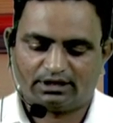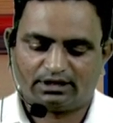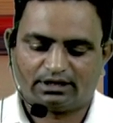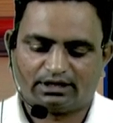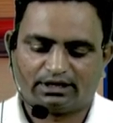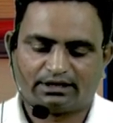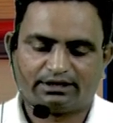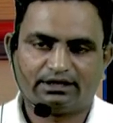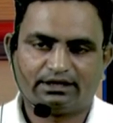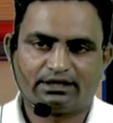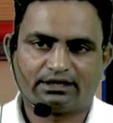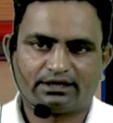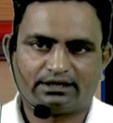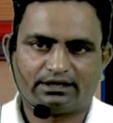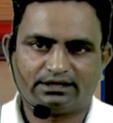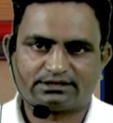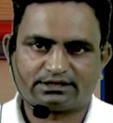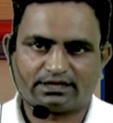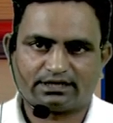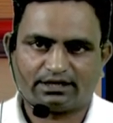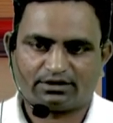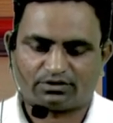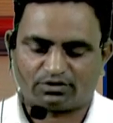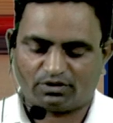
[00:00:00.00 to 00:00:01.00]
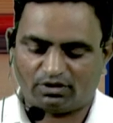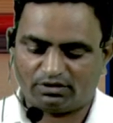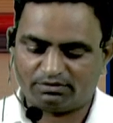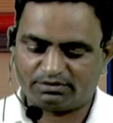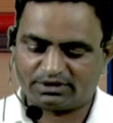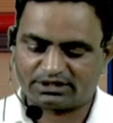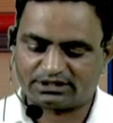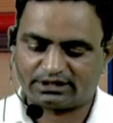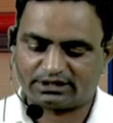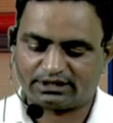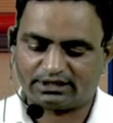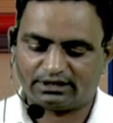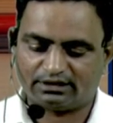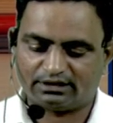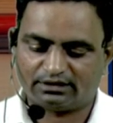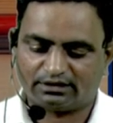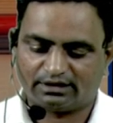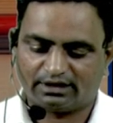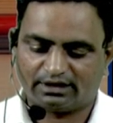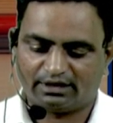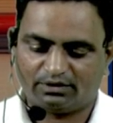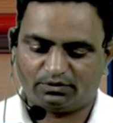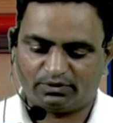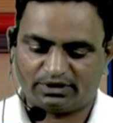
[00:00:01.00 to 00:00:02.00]
here is a raw material
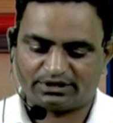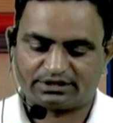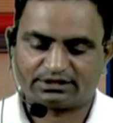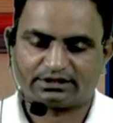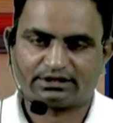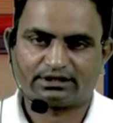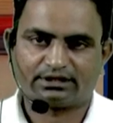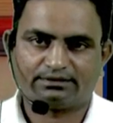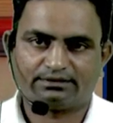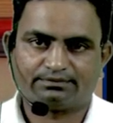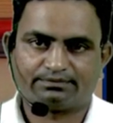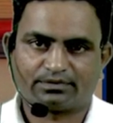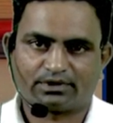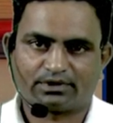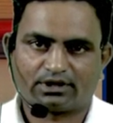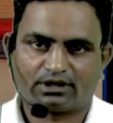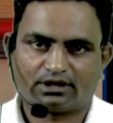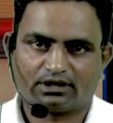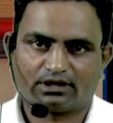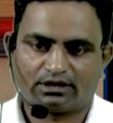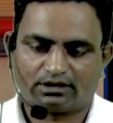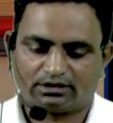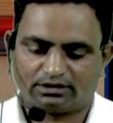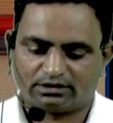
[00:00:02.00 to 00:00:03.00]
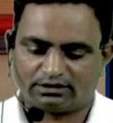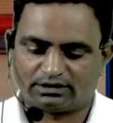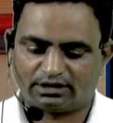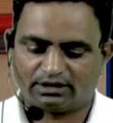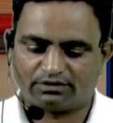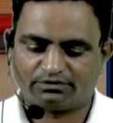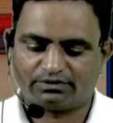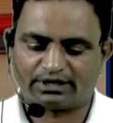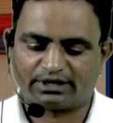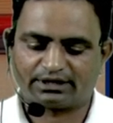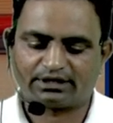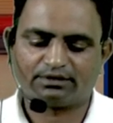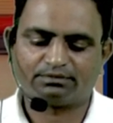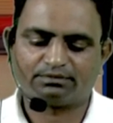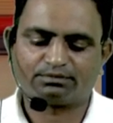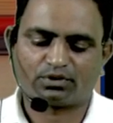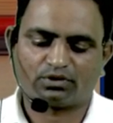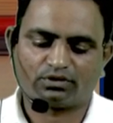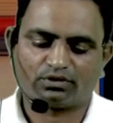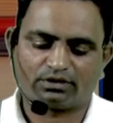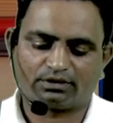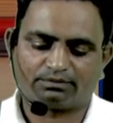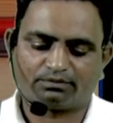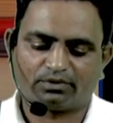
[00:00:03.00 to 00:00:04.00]
inventory then working
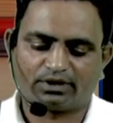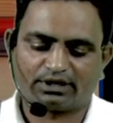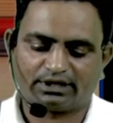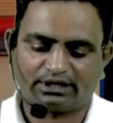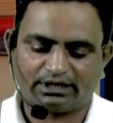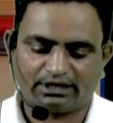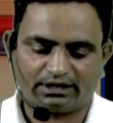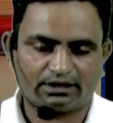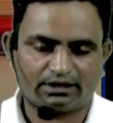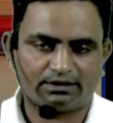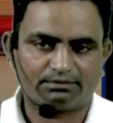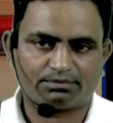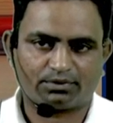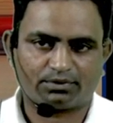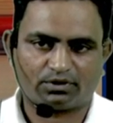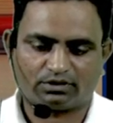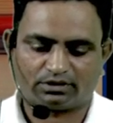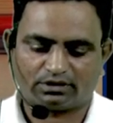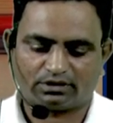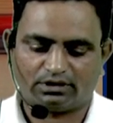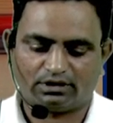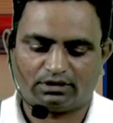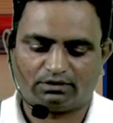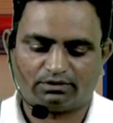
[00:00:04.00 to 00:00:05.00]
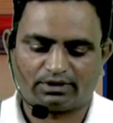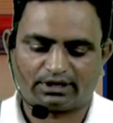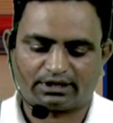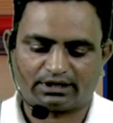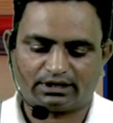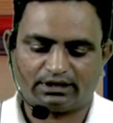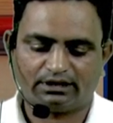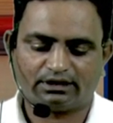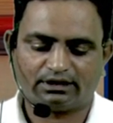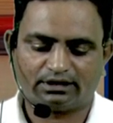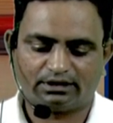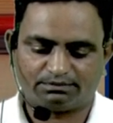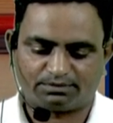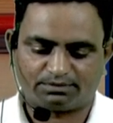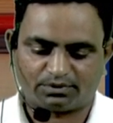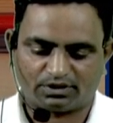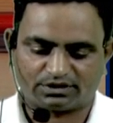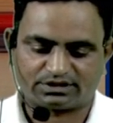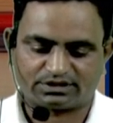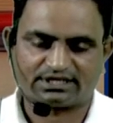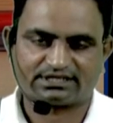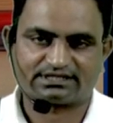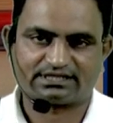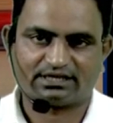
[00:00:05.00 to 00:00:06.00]
working in uh, working in
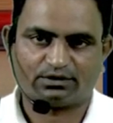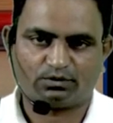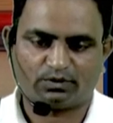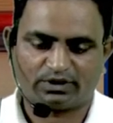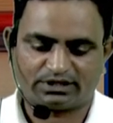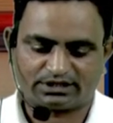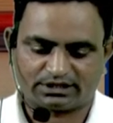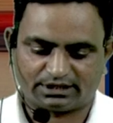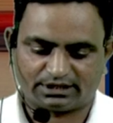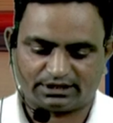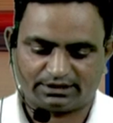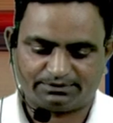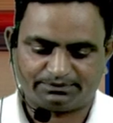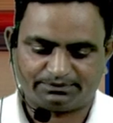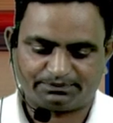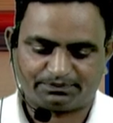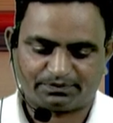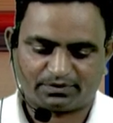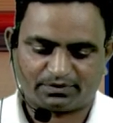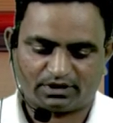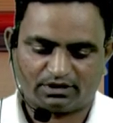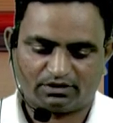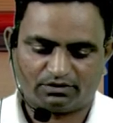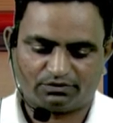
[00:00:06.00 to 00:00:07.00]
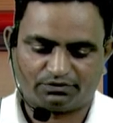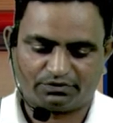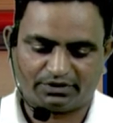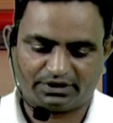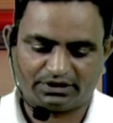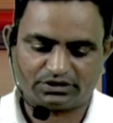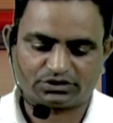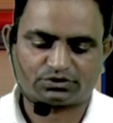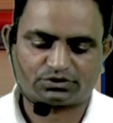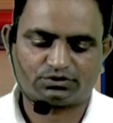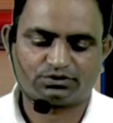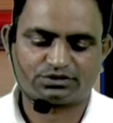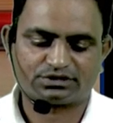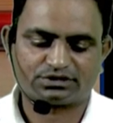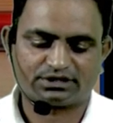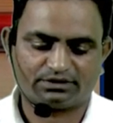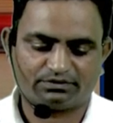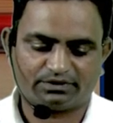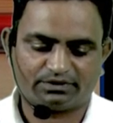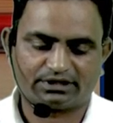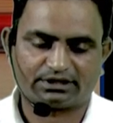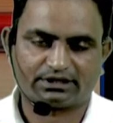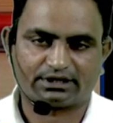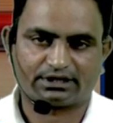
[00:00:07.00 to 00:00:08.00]
process inventory finished goods
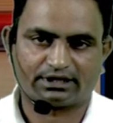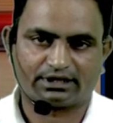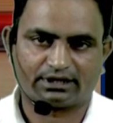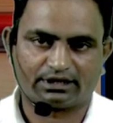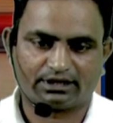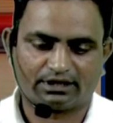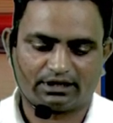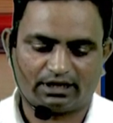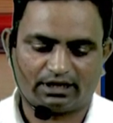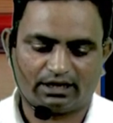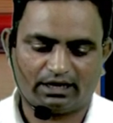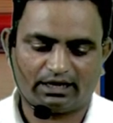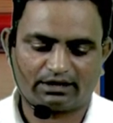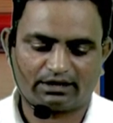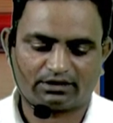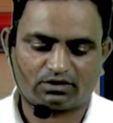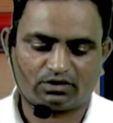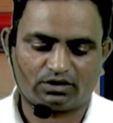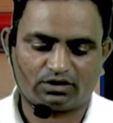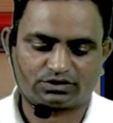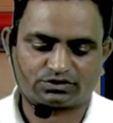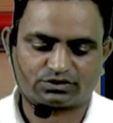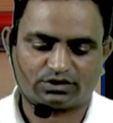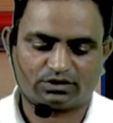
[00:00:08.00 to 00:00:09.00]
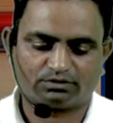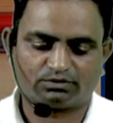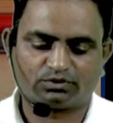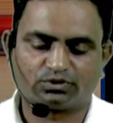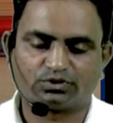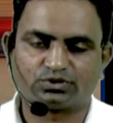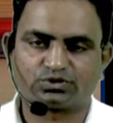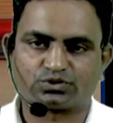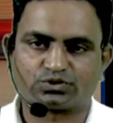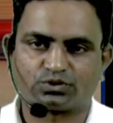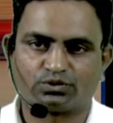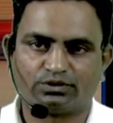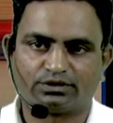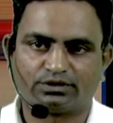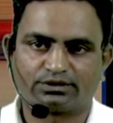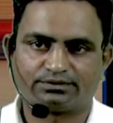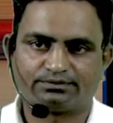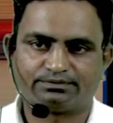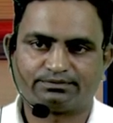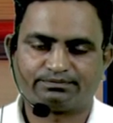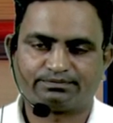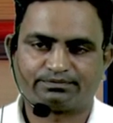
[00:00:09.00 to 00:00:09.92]
inventory and cost of goods sold